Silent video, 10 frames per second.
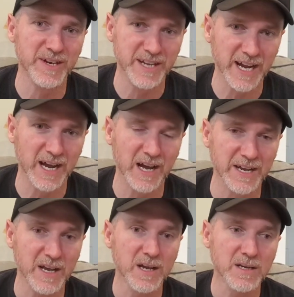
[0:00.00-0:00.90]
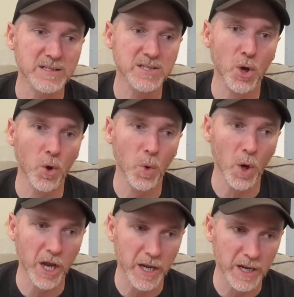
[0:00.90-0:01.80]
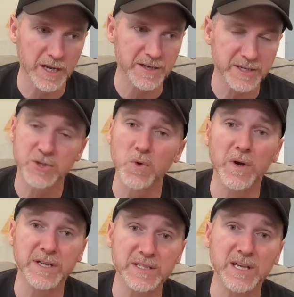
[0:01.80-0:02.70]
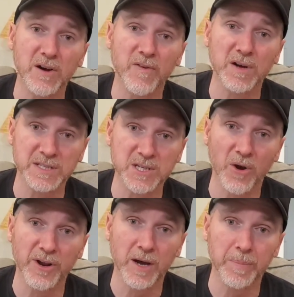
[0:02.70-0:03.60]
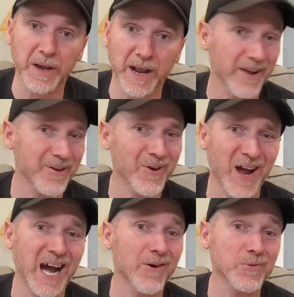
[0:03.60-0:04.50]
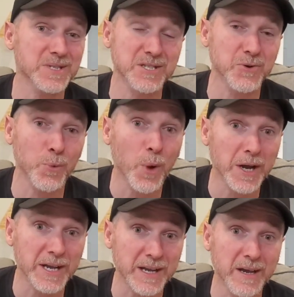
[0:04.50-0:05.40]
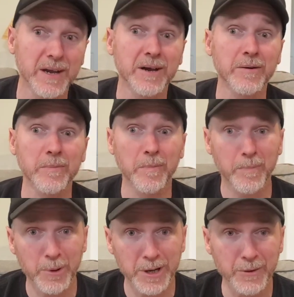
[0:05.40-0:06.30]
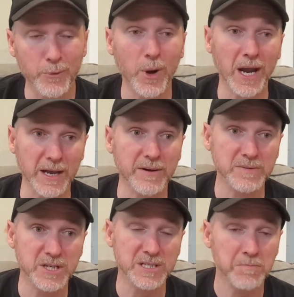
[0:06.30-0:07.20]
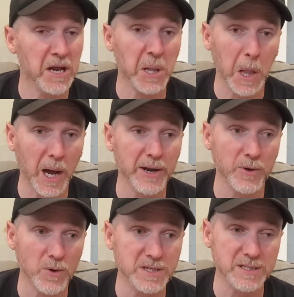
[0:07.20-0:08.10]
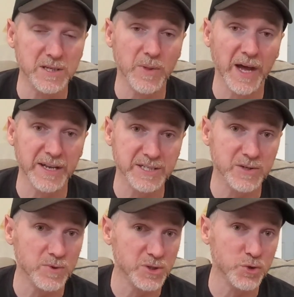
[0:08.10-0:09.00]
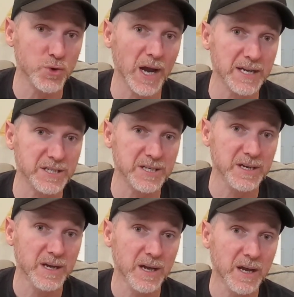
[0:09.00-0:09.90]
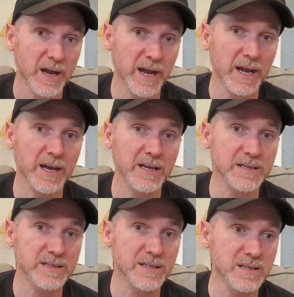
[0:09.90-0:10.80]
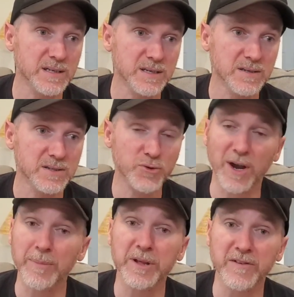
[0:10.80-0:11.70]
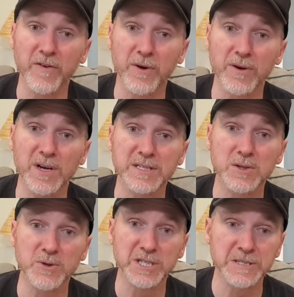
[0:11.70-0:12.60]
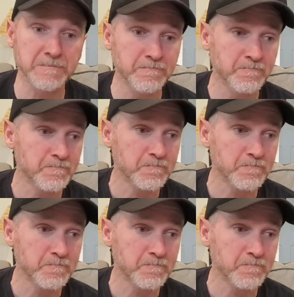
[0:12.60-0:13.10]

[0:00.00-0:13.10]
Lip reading: the deck height. So it destroyed itself on startup, and I don't know how it was still running, but it ran, just made a lot of noise. So that engine was trashed, and scrambling for a solution,